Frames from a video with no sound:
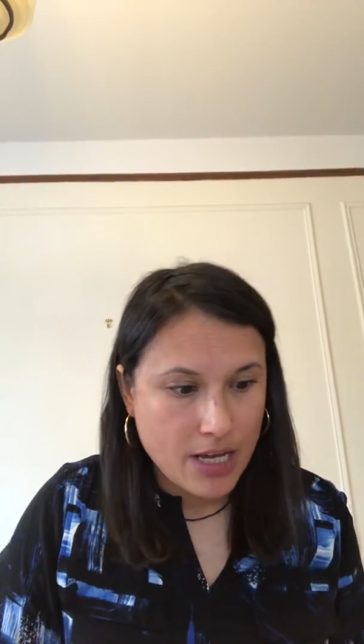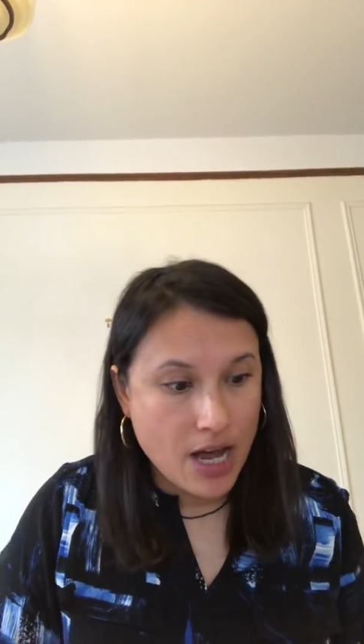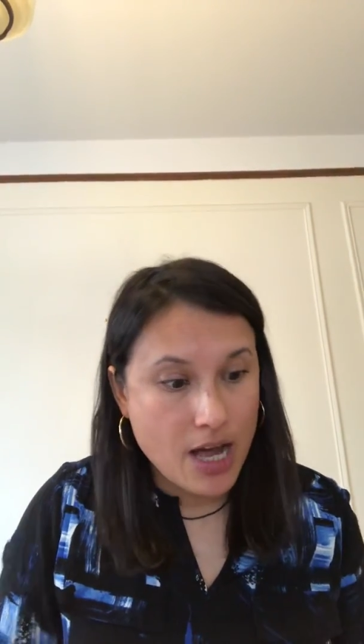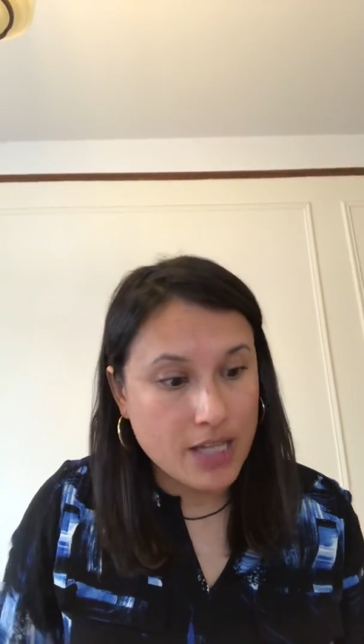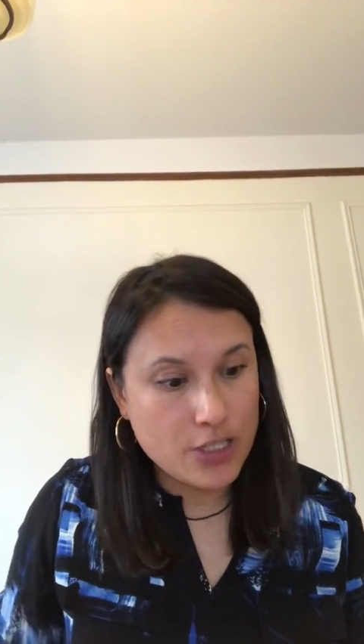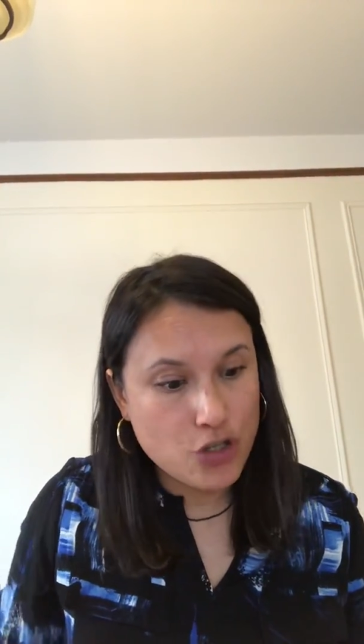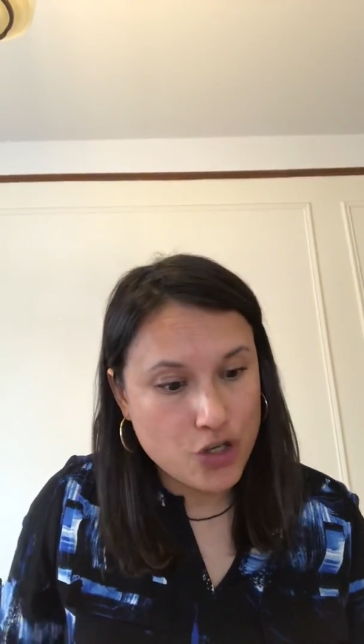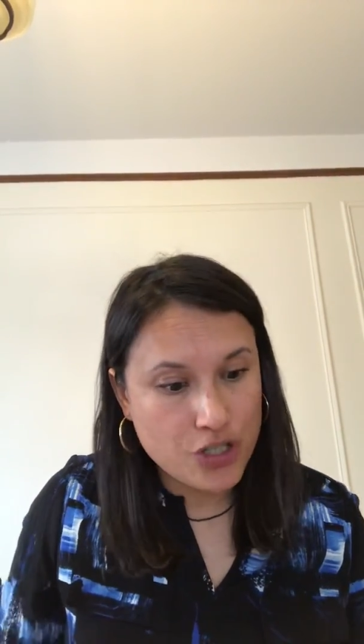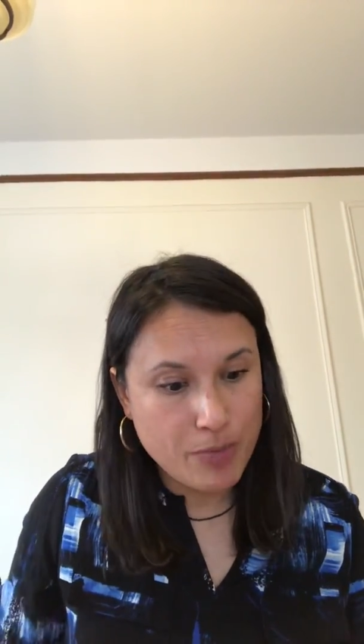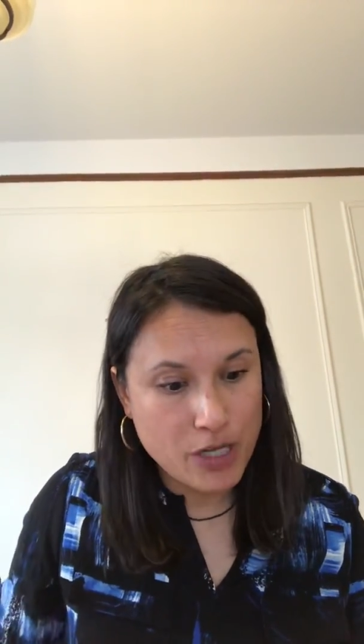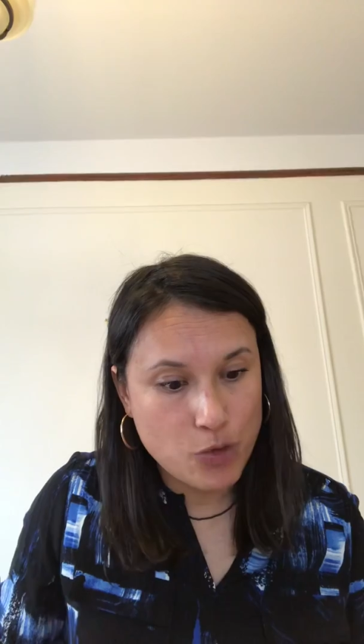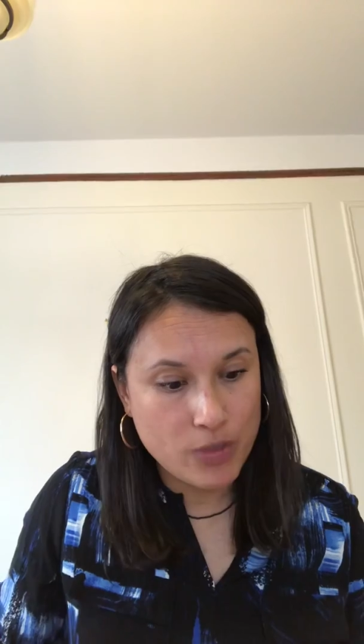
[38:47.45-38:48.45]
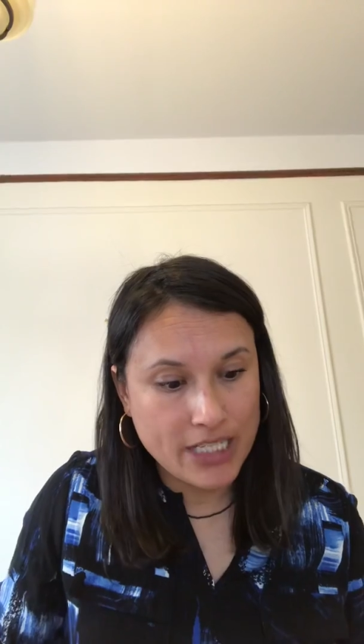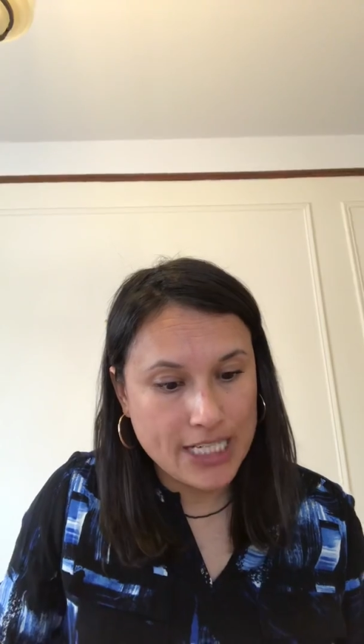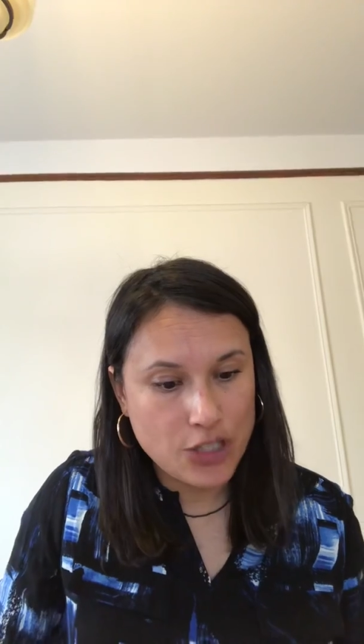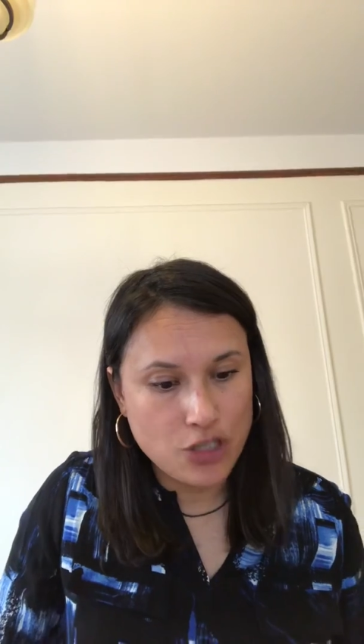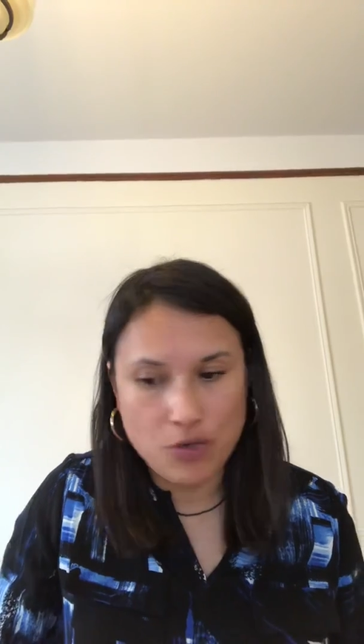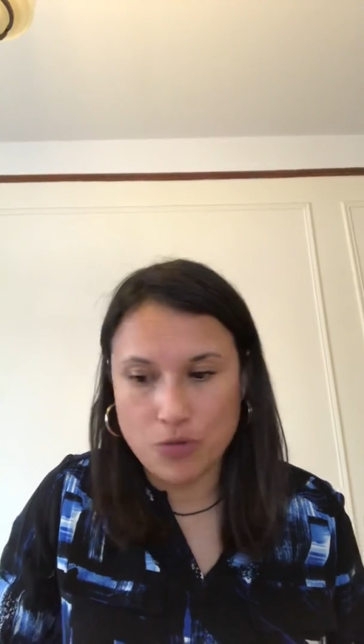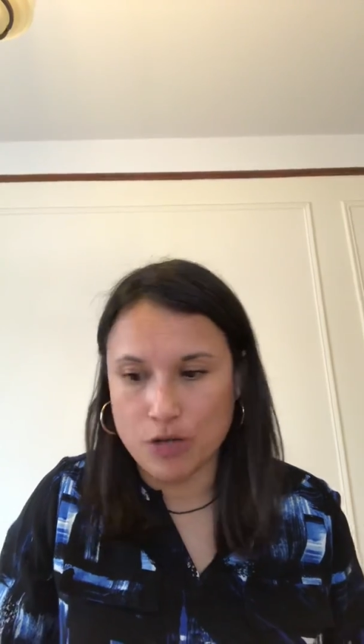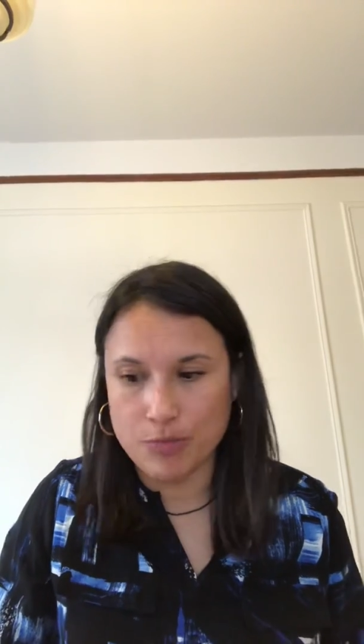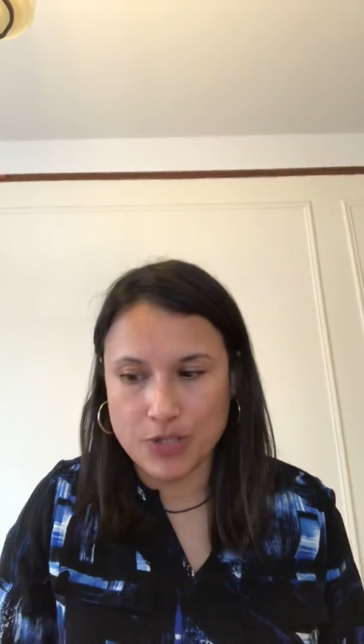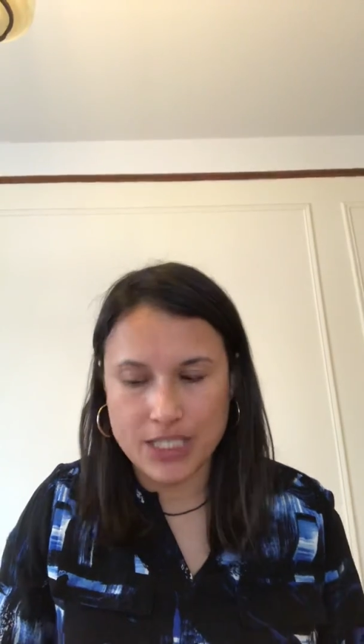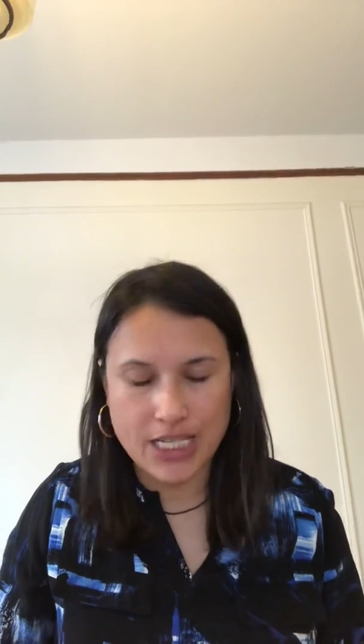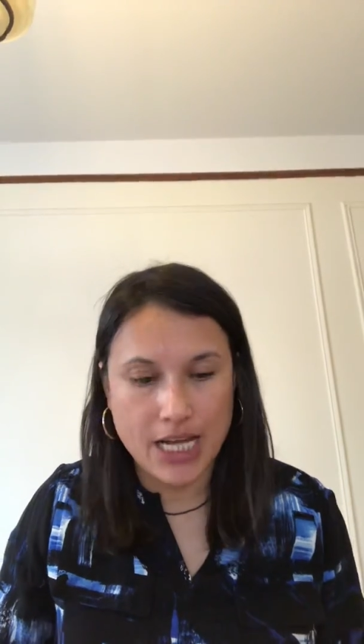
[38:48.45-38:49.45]
Let's turn to page 182. We're
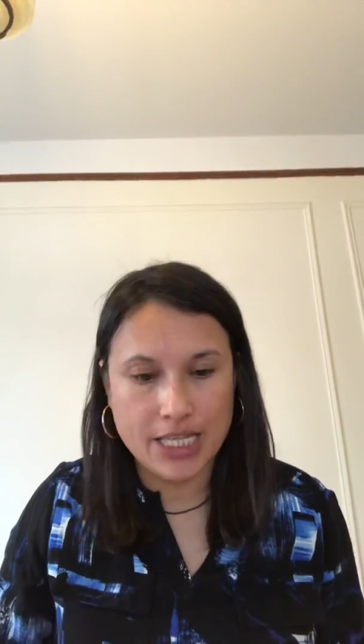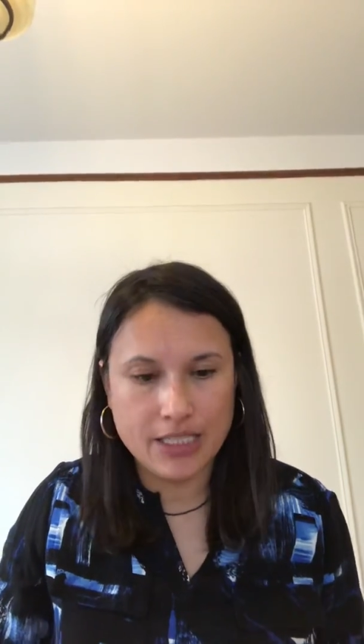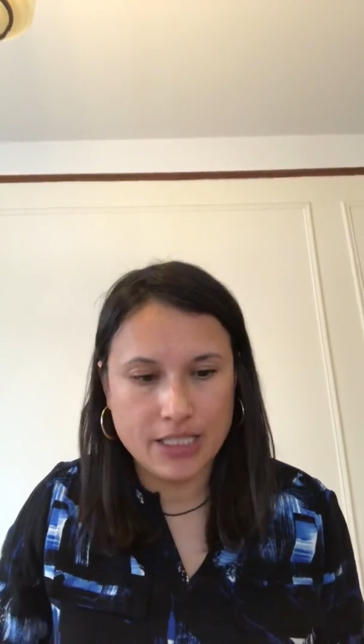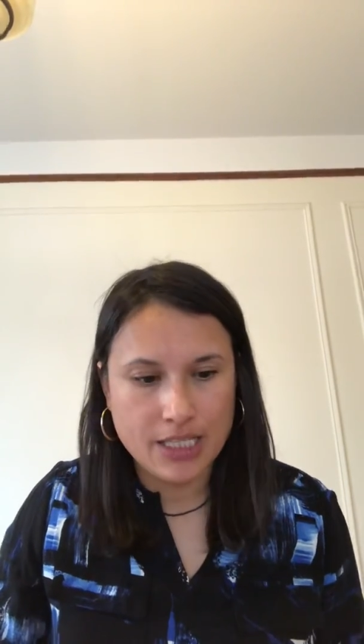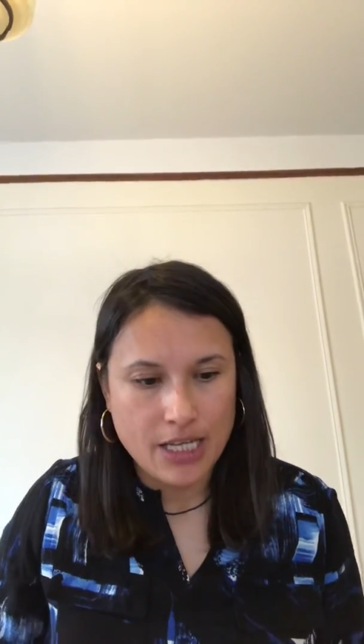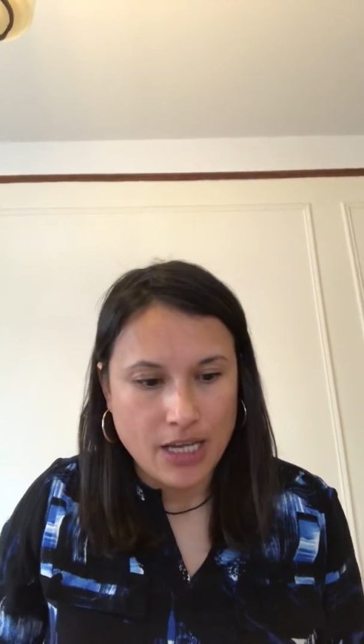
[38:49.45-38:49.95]
almost done.